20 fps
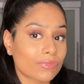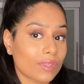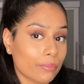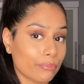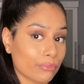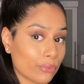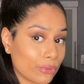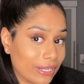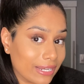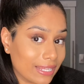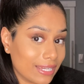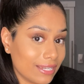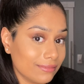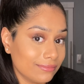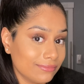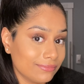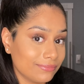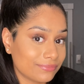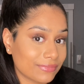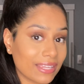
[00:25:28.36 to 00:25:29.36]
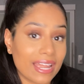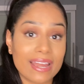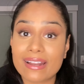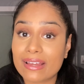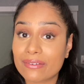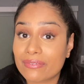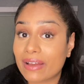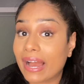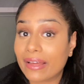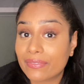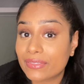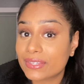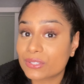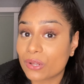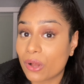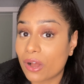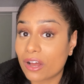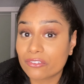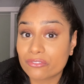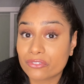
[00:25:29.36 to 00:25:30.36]
pretty. And I've had this
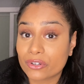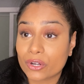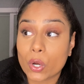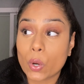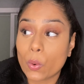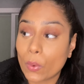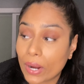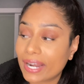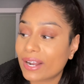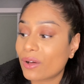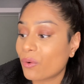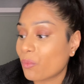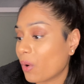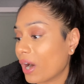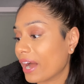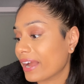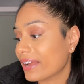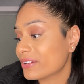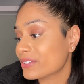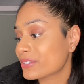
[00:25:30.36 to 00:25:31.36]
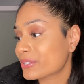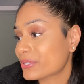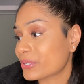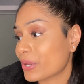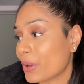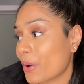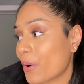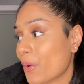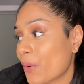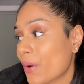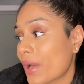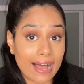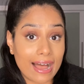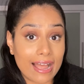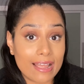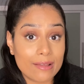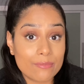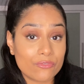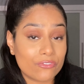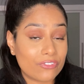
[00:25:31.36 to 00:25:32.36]
on for quite a while, so
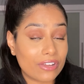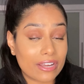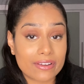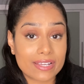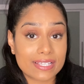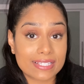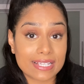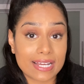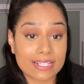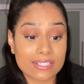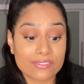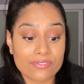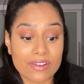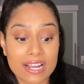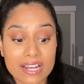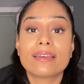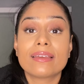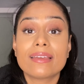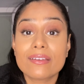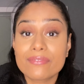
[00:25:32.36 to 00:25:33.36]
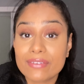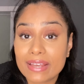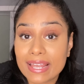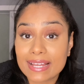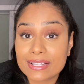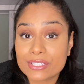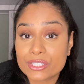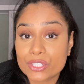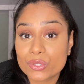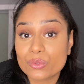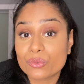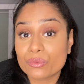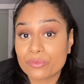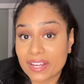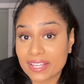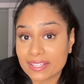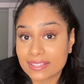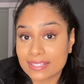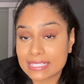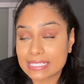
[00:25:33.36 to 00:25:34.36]
I'm very satisfied. If I had to
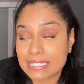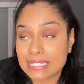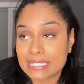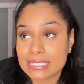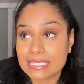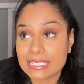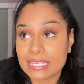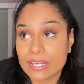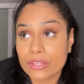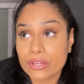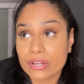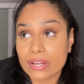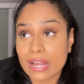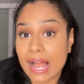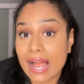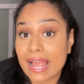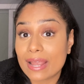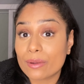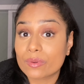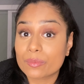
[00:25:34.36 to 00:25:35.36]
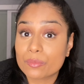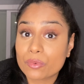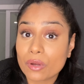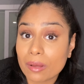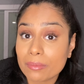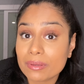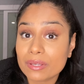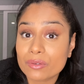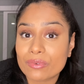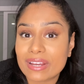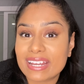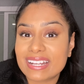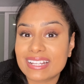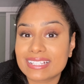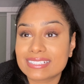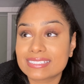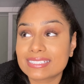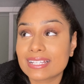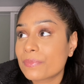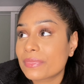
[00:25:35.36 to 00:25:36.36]
rate this concealer, I would probably rate
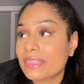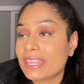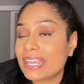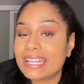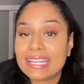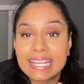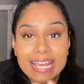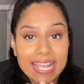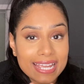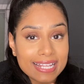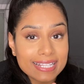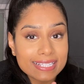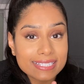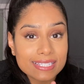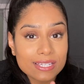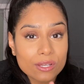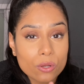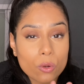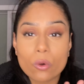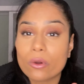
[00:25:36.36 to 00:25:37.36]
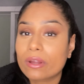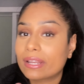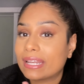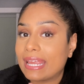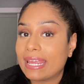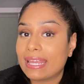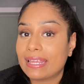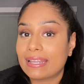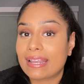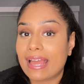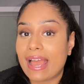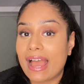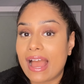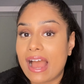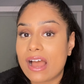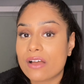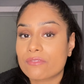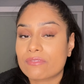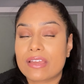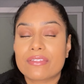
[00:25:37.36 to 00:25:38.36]
it an 8 or an 8.5.
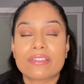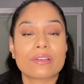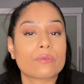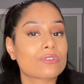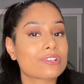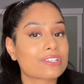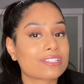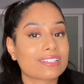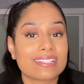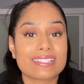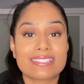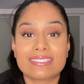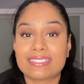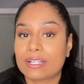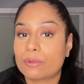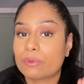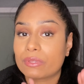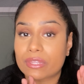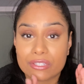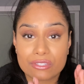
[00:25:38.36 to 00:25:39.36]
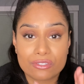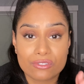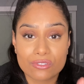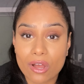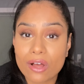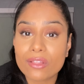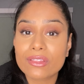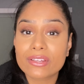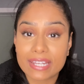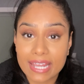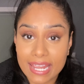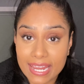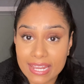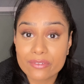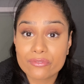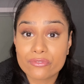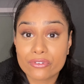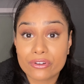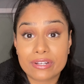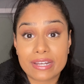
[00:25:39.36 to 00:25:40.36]
I think we're just gonna stick with a solid 8
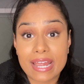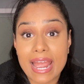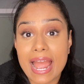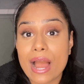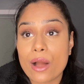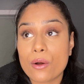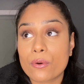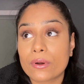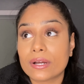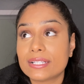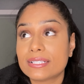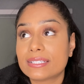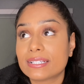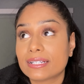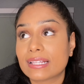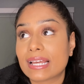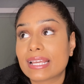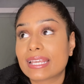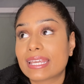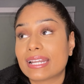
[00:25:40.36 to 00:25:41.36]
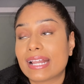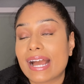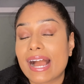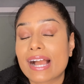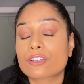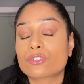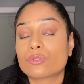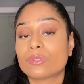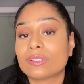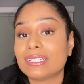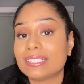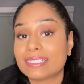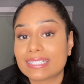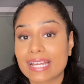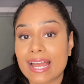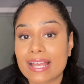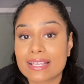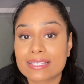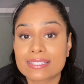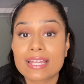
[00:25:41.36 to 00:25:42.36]
for now until I can actually
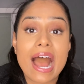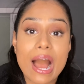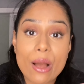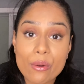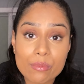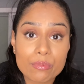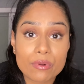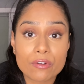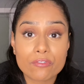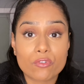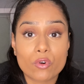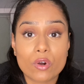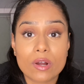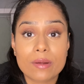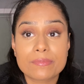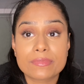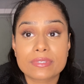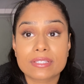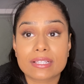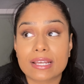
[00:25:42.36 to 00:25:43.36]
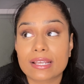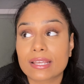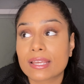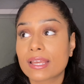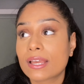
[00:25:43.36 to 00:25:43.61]
test how it performs like